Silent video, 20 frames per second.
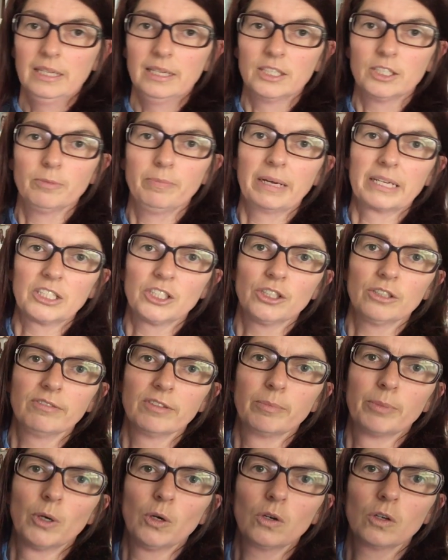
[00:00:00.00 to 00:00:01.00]
There's a picture of
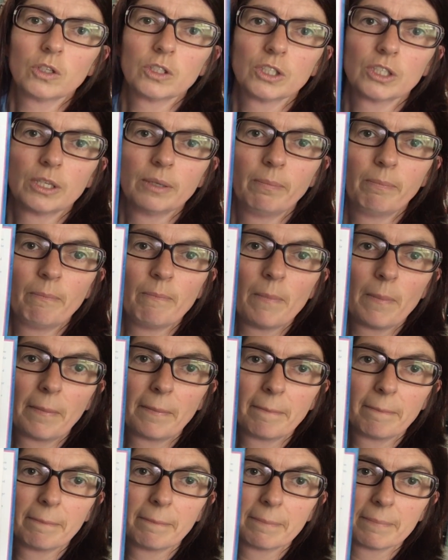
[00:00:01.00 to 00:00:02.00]
the box. I
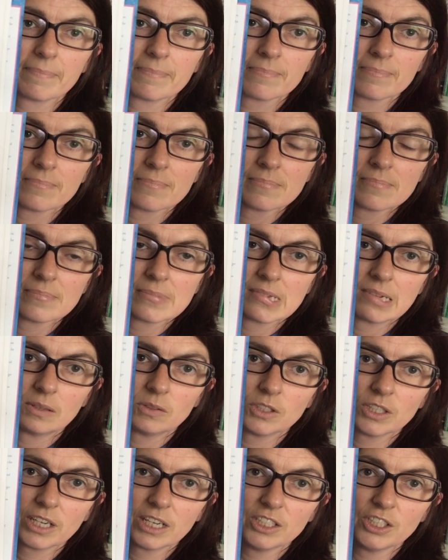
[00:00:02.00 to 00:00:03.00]

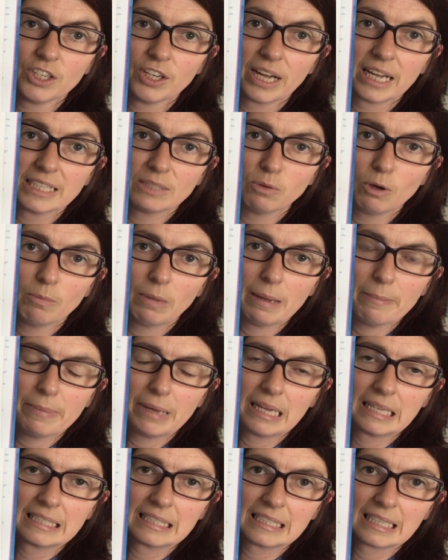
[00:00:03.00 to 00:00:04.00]
wonder can you guess what might
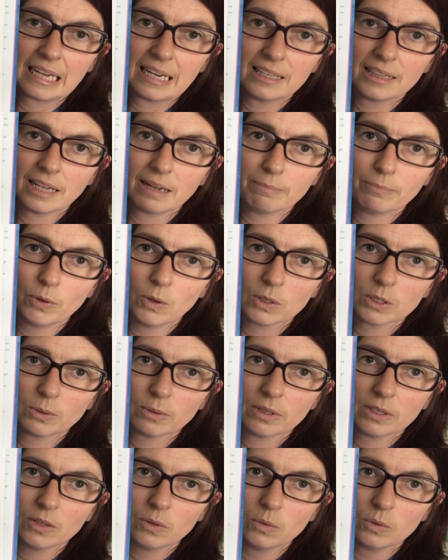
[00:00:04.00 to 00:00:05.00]
be inside that box
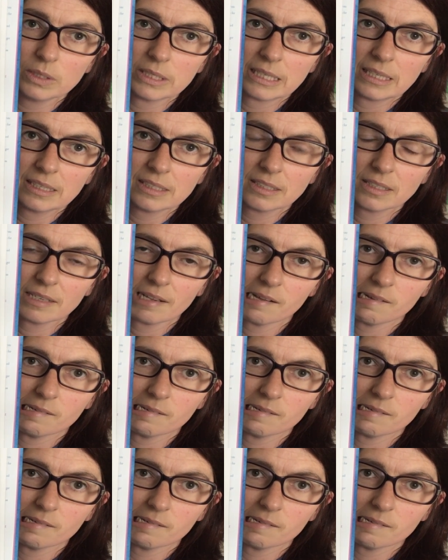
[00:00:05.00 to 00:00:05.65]
with the holes in it?